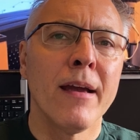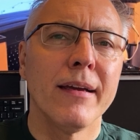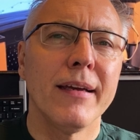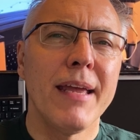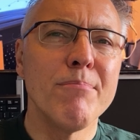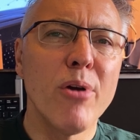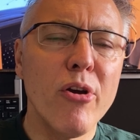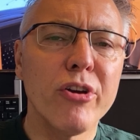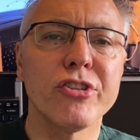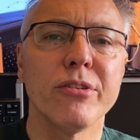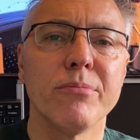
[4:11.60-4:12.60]

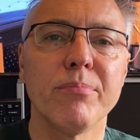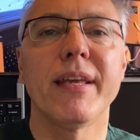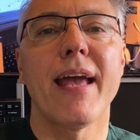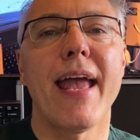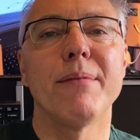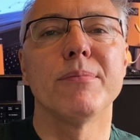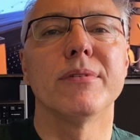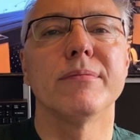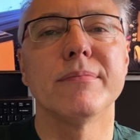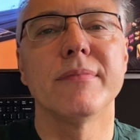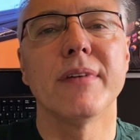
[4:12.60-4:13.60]
Immersion became
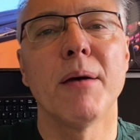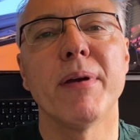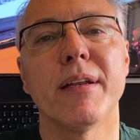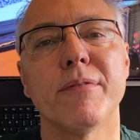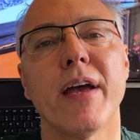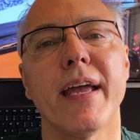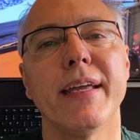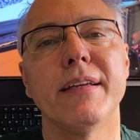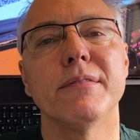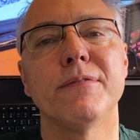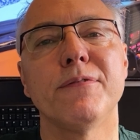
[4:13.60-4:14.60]
a bit of
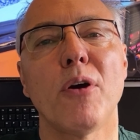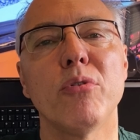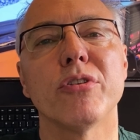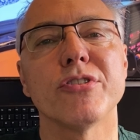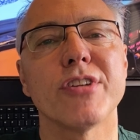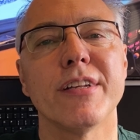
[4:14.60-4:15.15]
a focus,